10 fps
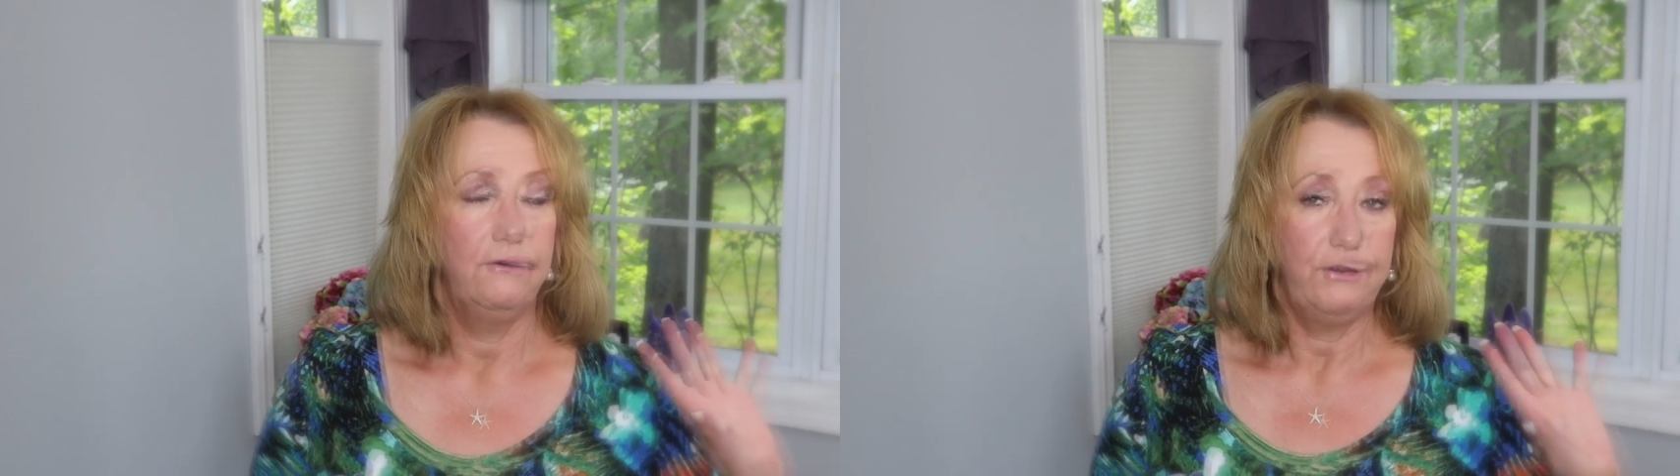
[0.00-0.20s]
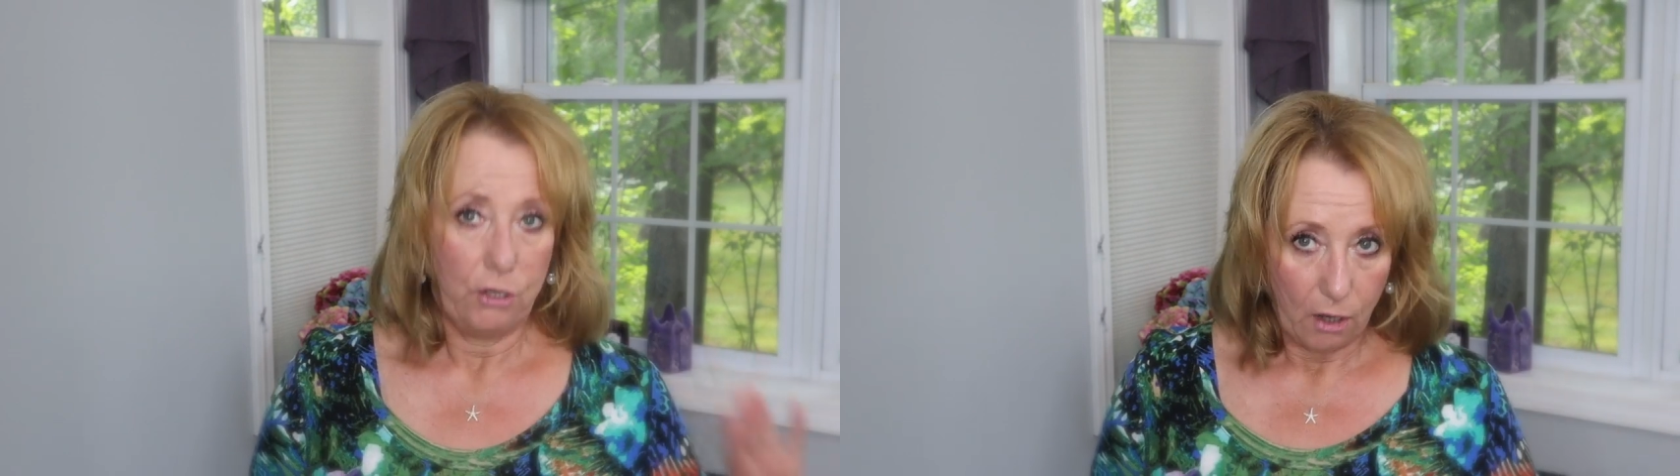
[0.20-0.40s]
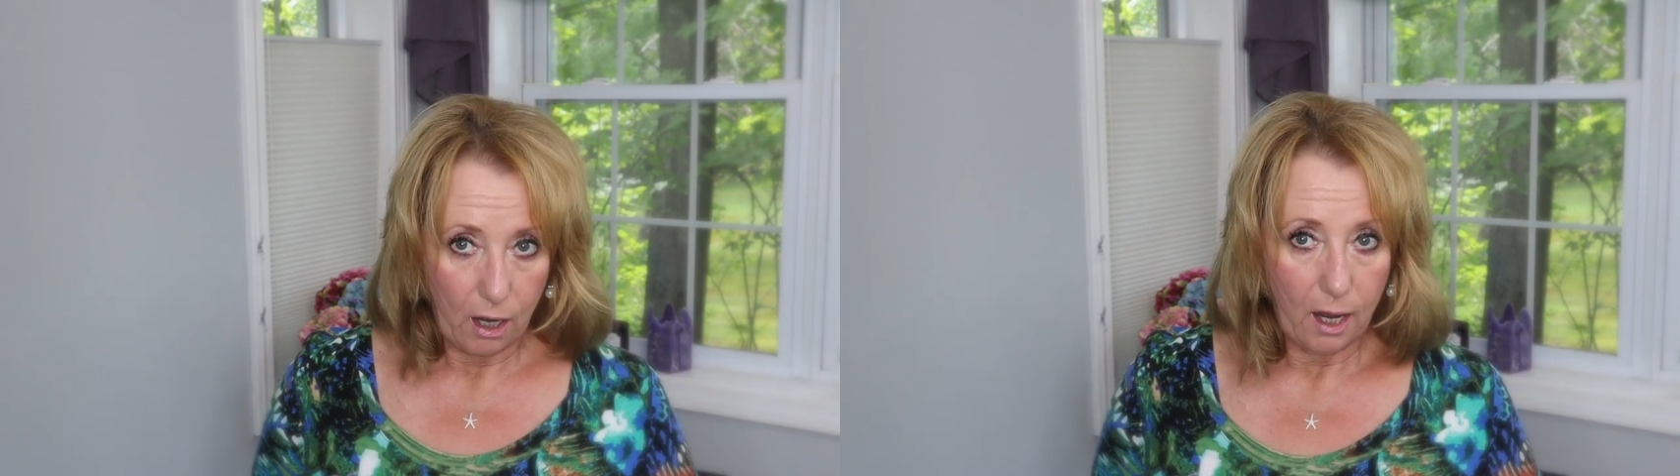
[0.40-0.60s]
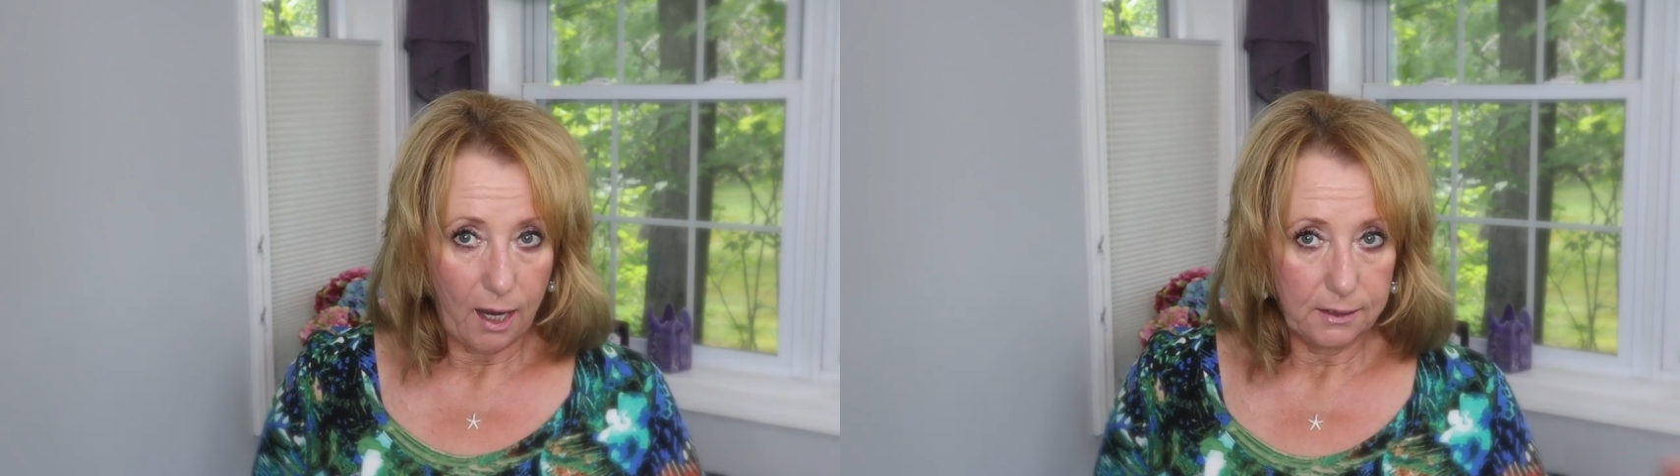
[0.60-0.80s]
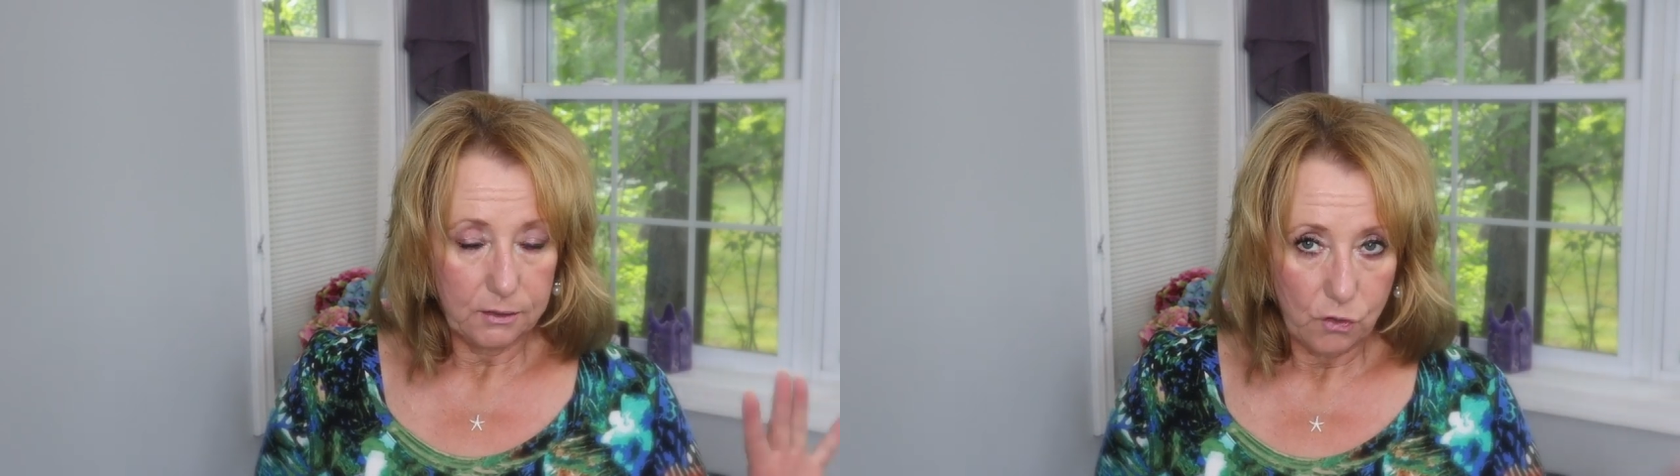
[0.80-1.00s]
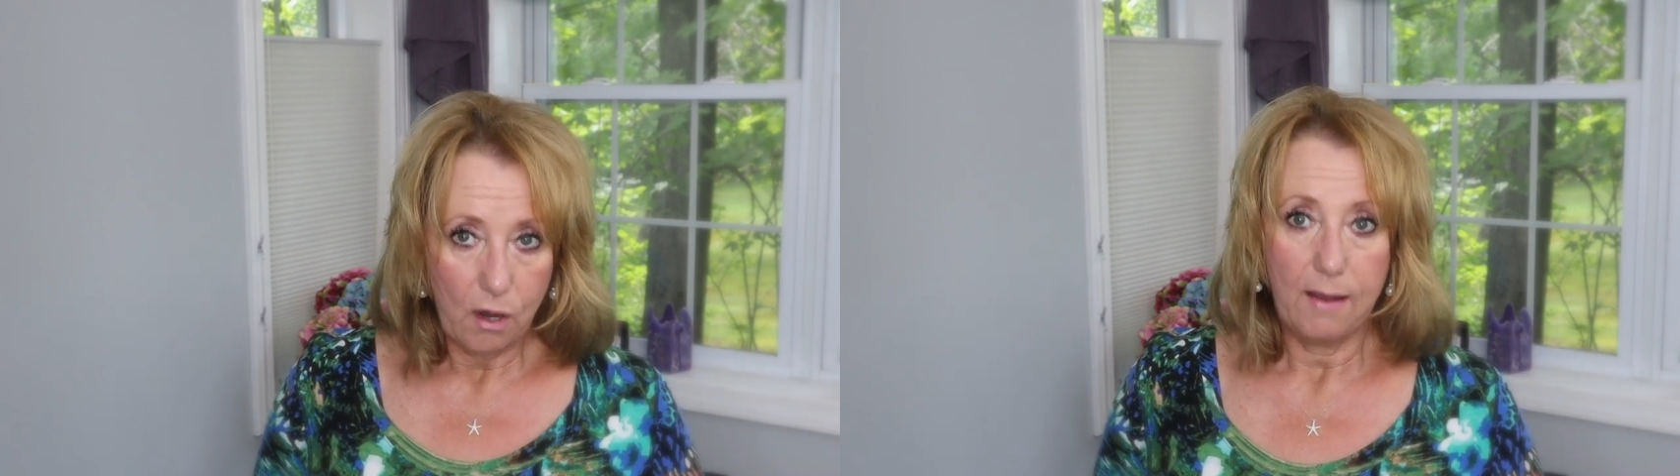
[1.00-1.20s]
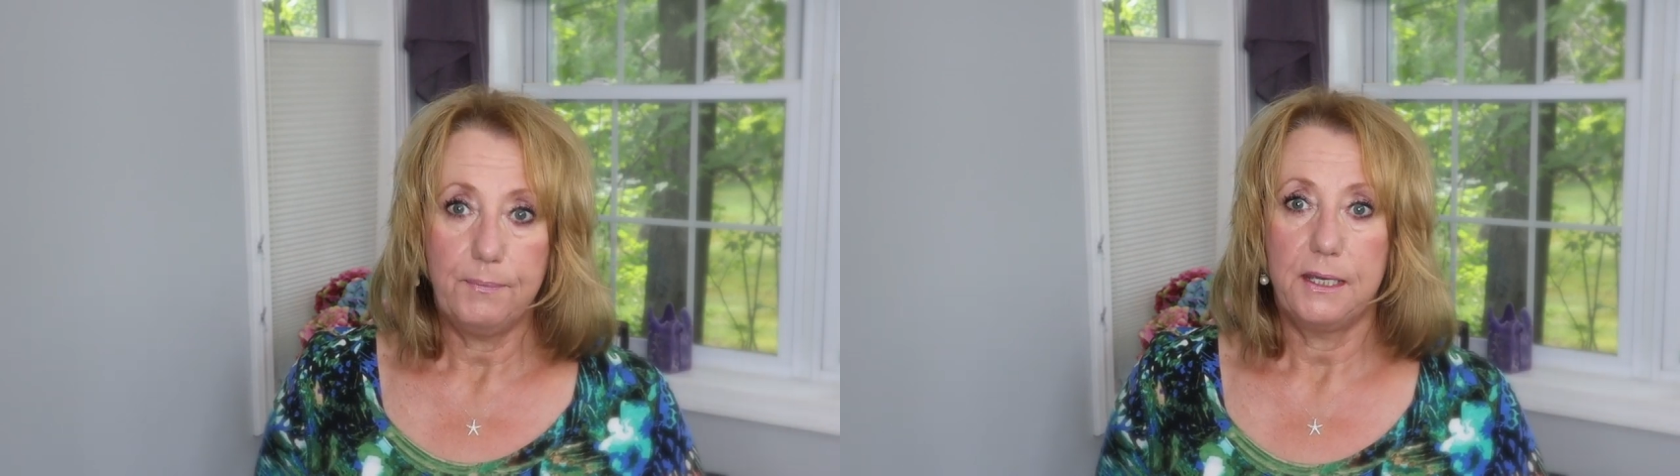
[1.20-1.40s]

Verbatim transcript: for not not